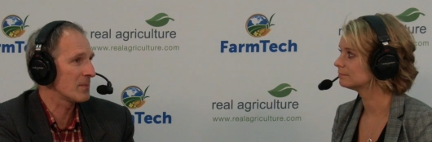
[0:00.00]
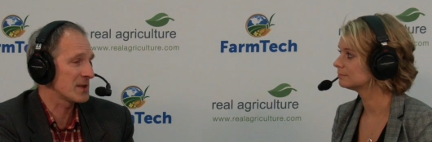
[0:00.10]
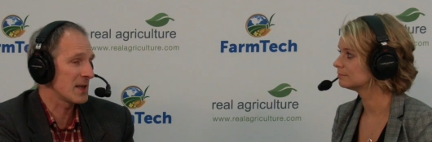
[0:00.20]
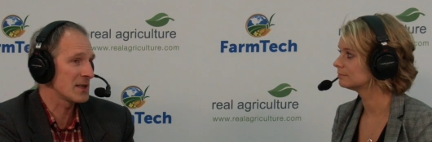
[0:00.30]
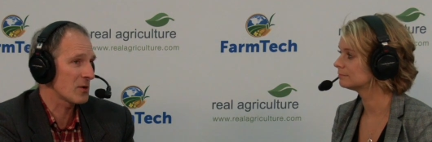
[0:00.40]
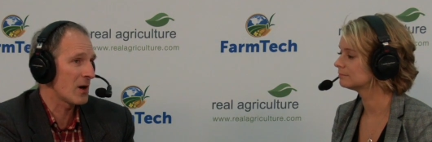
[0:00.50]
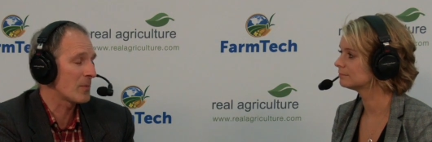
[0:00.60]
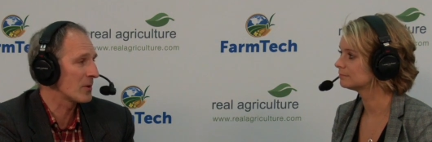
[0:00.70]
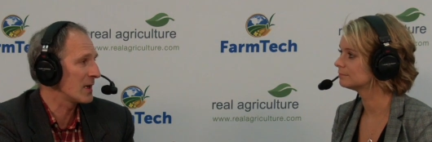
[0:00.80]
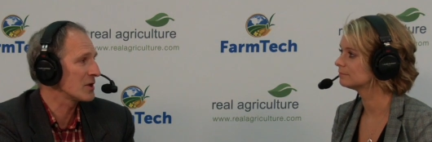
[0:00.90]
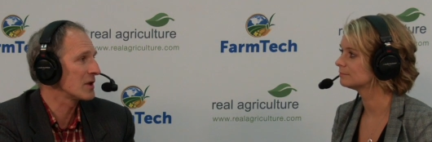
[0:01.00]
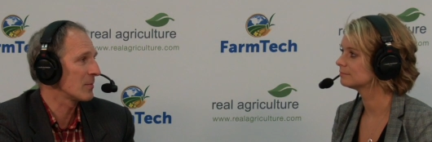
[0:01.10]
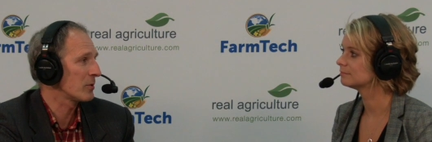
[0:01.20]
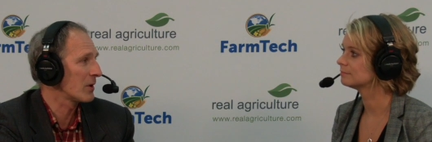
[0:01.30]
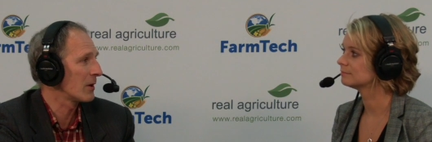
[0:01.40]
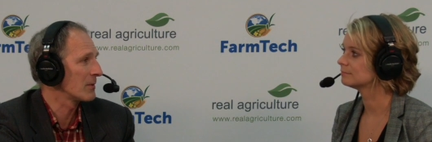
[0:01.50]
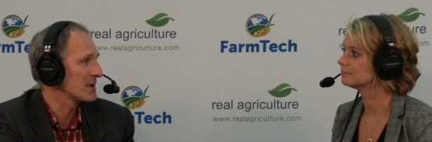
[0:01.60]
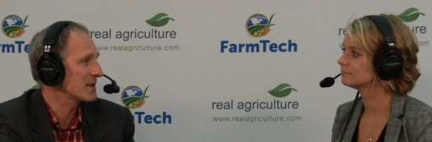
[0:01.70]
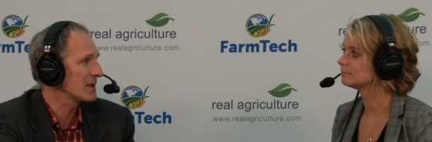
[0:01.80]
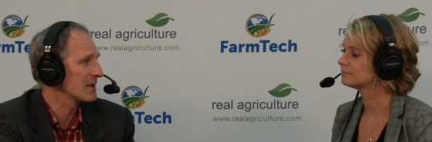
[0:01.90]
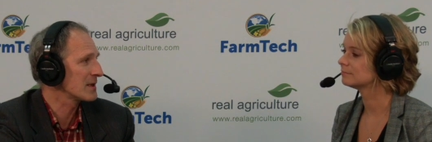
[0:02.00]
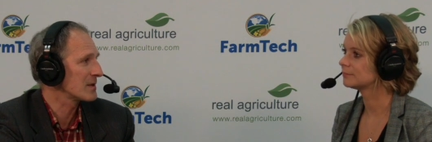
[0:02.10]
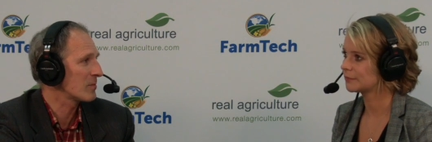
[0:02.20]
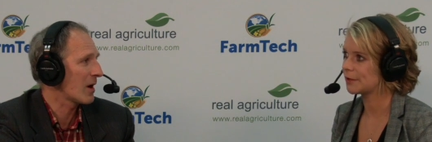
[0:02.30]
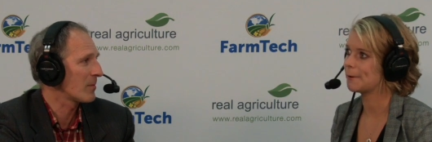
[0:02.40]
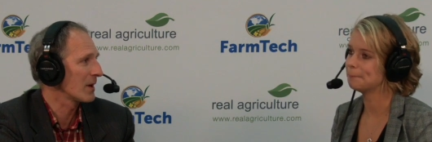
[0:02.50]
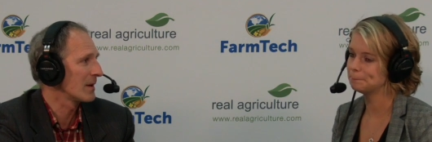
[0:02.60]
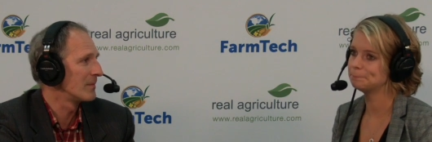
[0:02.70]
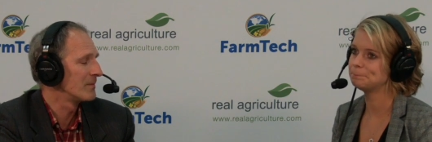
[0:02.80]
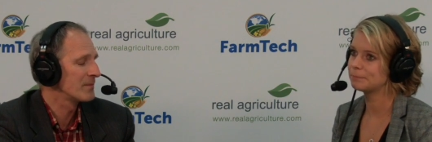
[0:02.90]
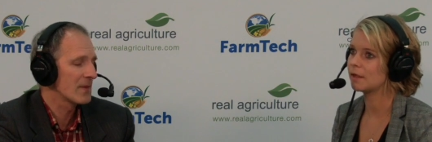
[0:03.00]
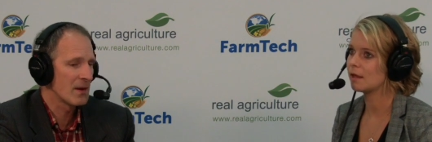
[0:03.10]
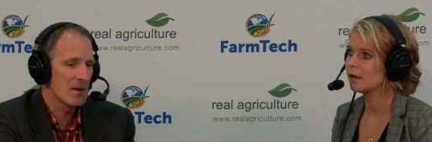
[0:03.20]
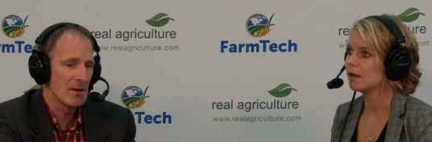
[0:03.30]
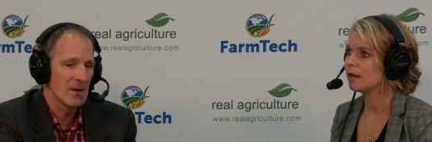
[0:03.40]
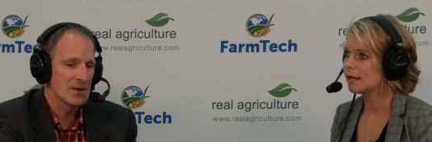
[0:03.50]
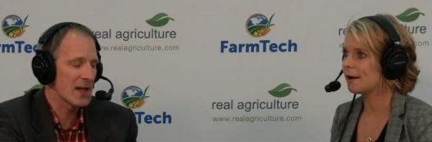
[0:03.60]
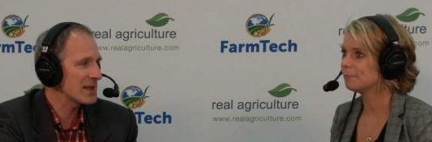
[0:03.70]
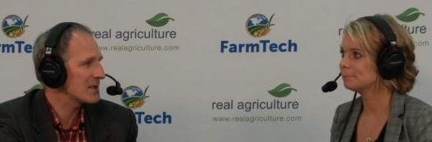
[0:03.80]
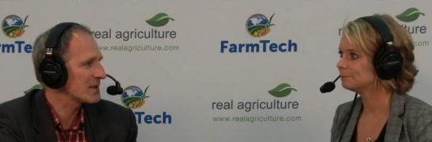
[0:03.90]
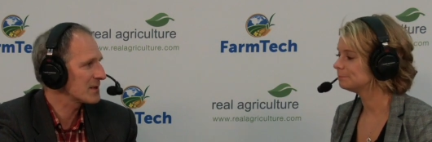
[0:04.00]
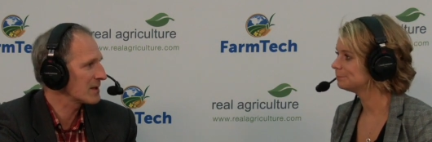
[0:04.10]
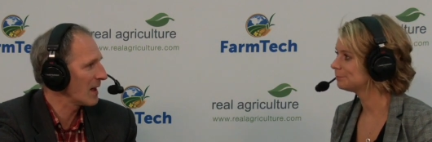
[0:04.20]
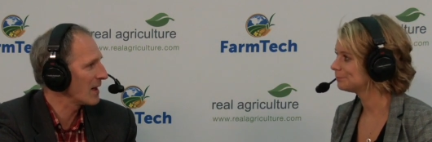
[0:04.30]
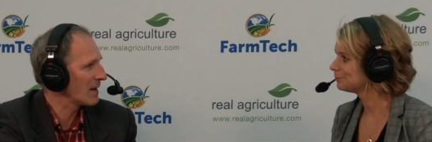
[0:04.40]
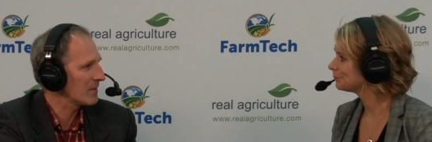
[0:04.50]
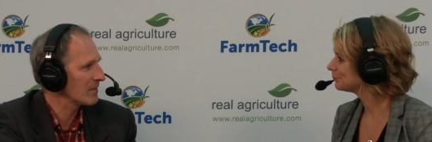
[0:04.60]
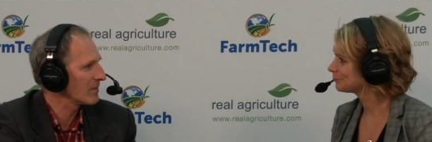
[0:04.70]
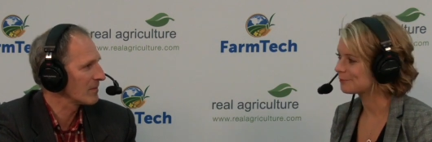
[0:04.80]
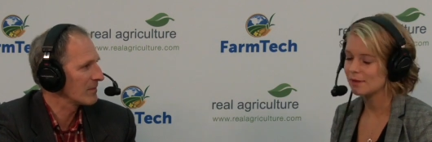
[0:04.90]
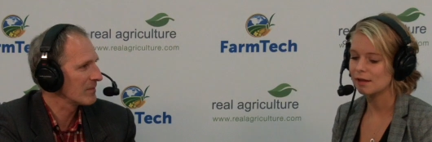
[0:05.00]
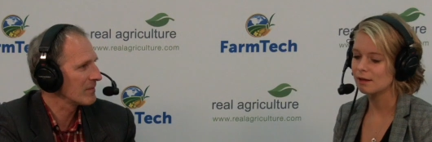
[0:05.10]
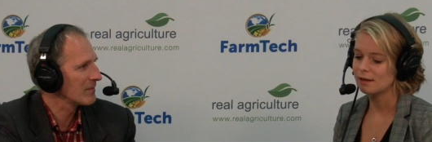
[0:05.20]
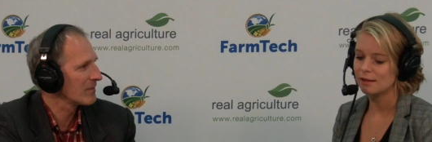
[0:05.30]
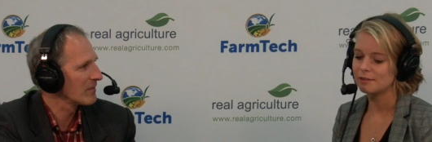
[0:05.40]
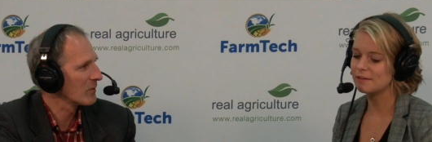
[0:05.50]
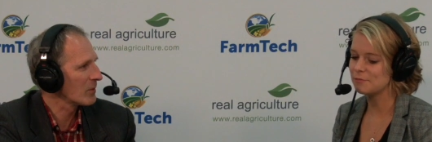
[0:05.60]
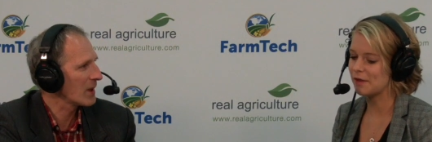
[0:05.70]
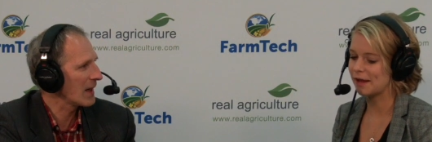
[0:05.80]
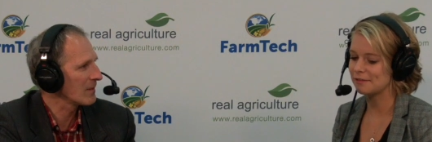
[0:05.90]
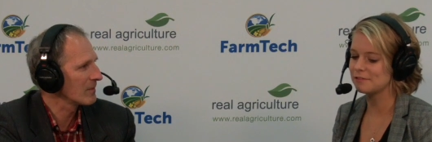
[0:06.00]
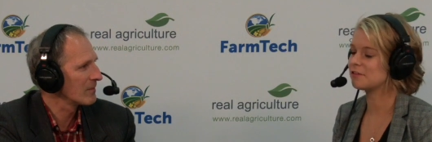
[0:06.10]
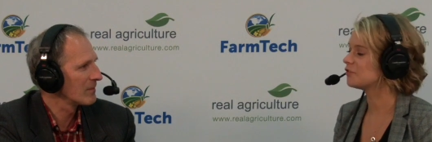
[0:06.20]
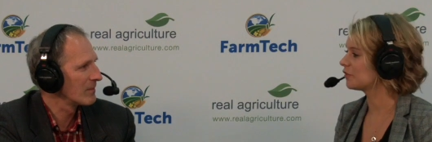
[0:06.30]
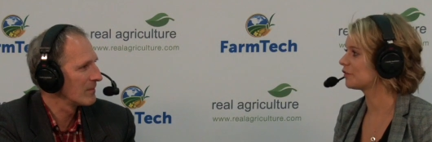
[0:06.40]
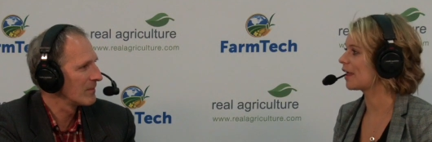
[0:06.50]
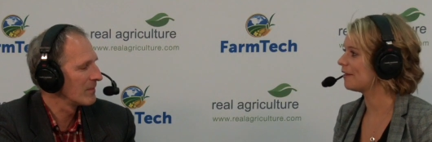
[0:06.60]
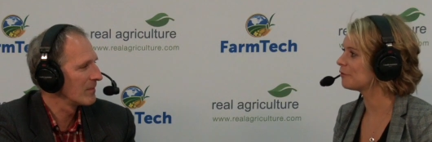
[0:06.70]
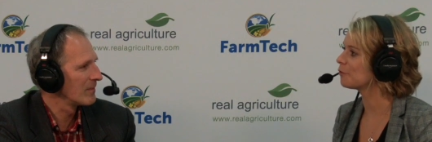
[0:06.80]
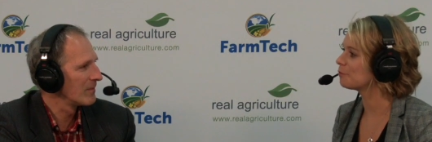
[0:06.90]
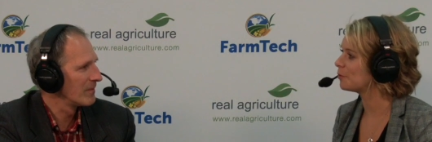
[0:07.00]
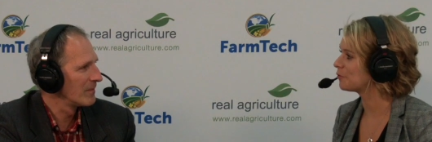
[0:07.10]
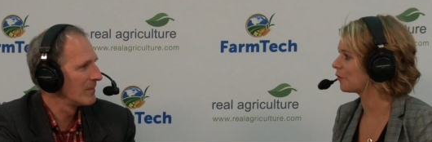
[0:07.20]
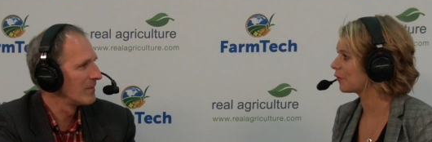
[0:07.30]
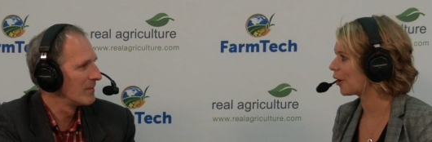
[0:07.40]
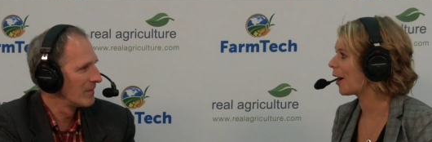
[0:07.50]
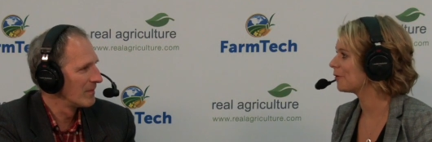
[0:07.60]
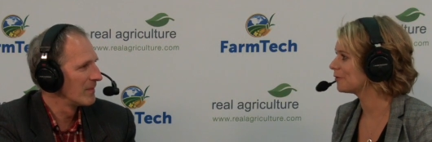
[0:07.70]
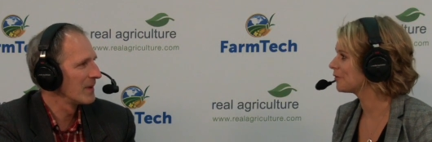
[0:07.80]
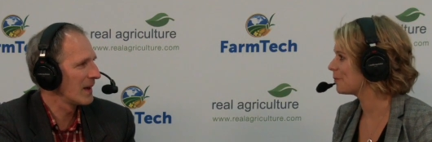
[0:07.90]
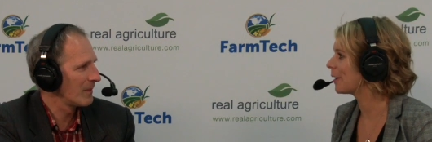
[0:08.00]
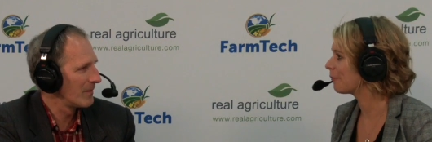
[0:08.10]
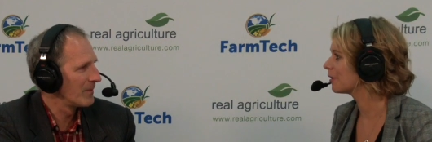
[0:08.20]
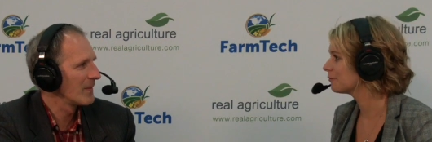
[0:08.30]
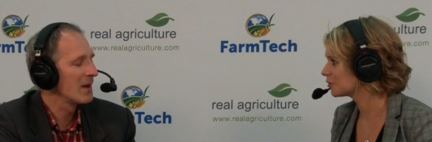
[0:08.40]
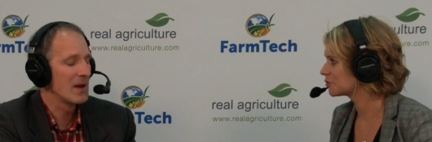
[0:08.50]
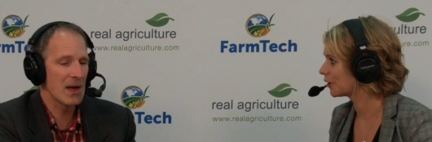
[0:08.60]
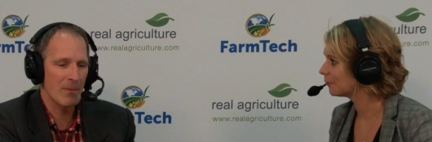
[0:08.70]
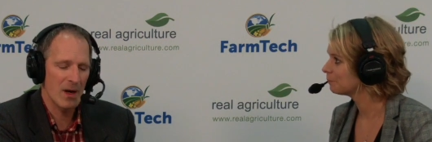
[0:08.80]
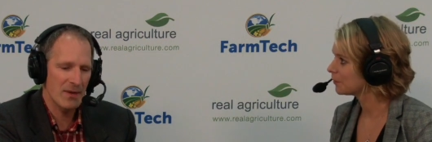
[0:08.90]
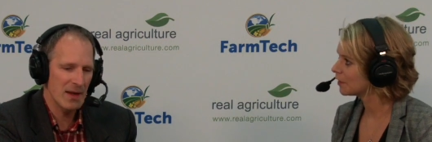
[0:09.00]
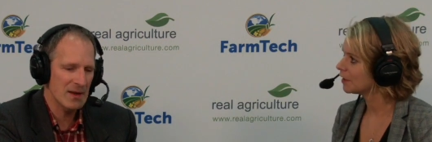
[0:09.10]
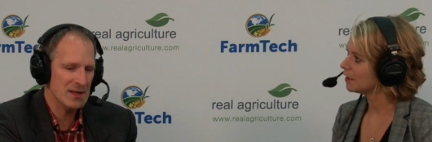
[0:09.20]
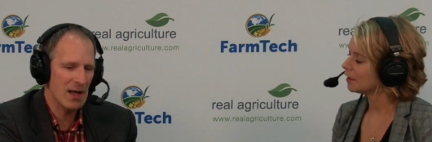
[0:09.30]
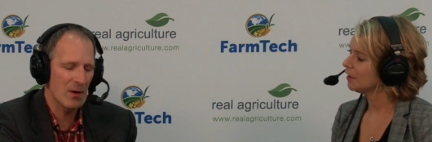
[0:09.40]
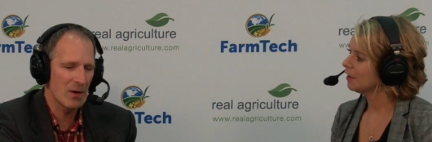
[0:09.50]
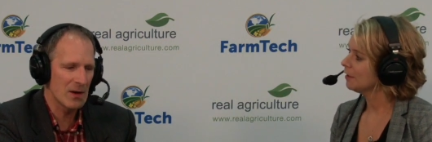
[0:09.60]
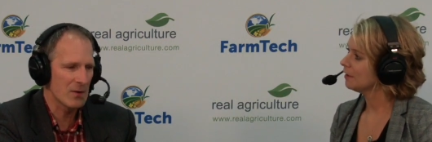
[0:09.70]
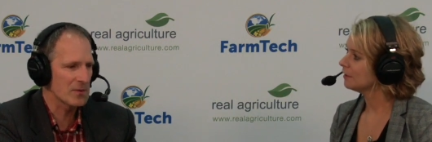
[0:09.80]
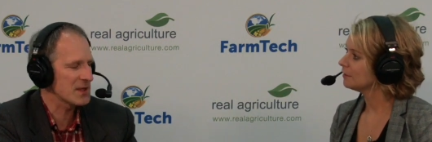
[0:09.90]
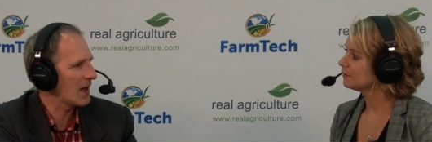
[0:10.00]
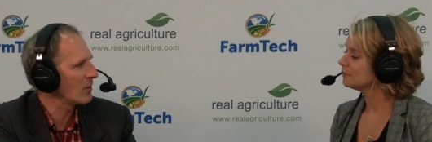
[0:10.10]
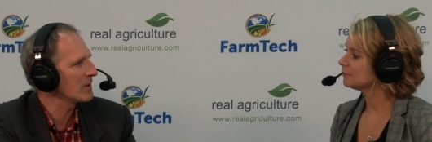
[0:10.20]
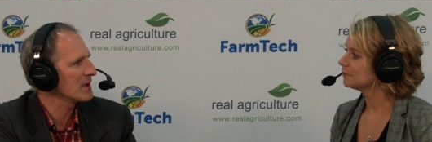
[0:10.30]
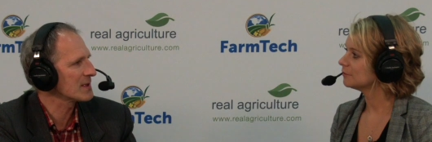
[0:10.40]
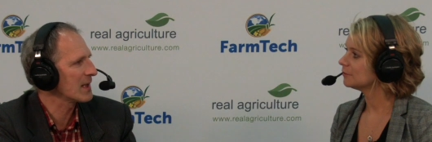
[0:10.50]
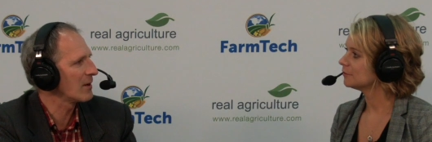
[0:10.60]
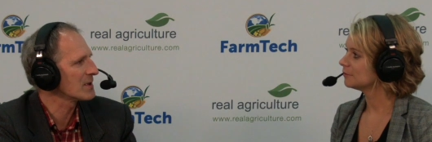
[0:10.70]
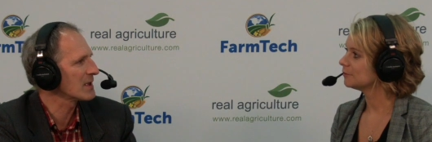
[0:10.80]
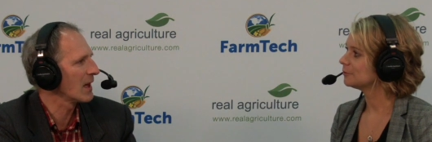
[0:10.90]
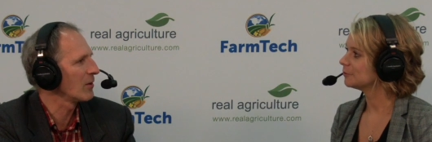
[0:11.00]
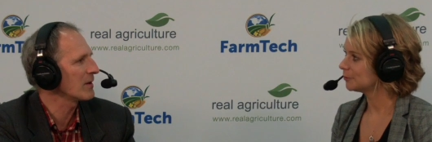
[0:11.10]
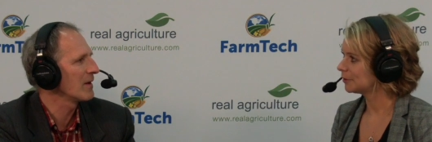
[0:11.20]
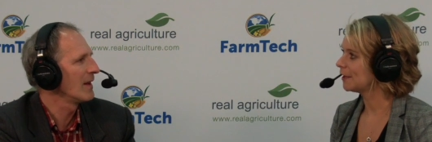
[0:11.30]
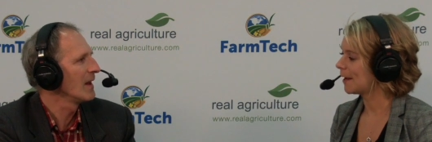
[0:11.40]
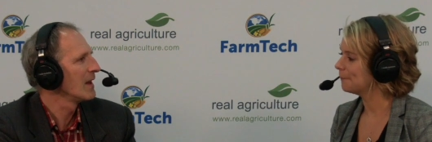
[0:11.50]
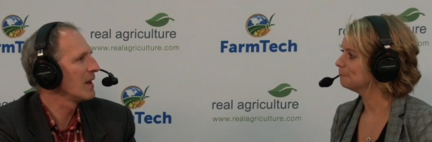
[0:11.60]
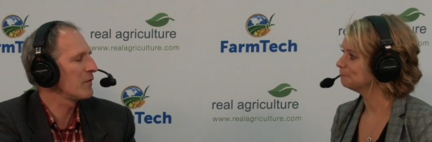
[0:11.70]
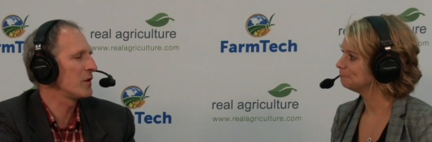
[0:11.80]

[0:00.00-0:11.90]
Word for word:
Speaker 1: uh, besides crop rotation, deploy your resistance properly. Yep. So yep. that's kind of seems like at.
Speaker 2: it's just getting those boots on the ground is yep. the big one for sure. Yep,
Speaker 1: I think scout, you know, scout, scout, scout. Yep. If